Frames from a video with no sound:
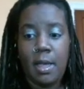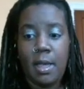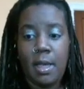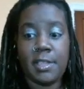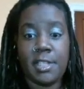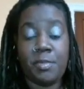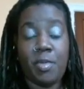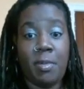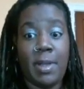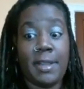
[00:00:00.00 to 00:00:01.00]
I guess I should
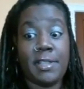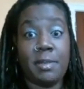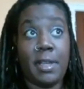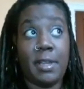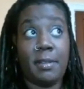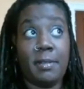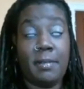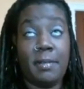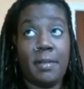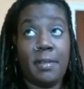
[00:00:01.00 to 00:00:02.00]
probably add some, like,
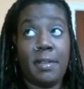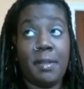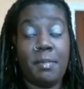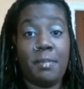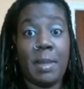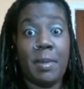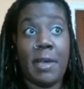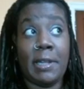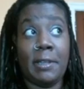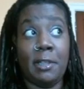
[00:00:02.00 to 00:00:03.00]
maybe
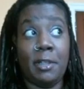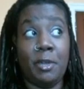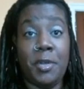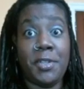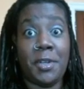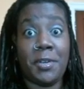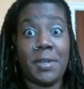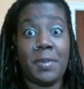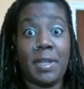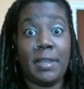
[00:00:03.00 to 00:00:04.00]
I'll look a little music or
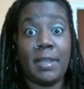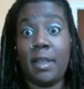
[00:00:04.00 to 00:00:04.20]
something like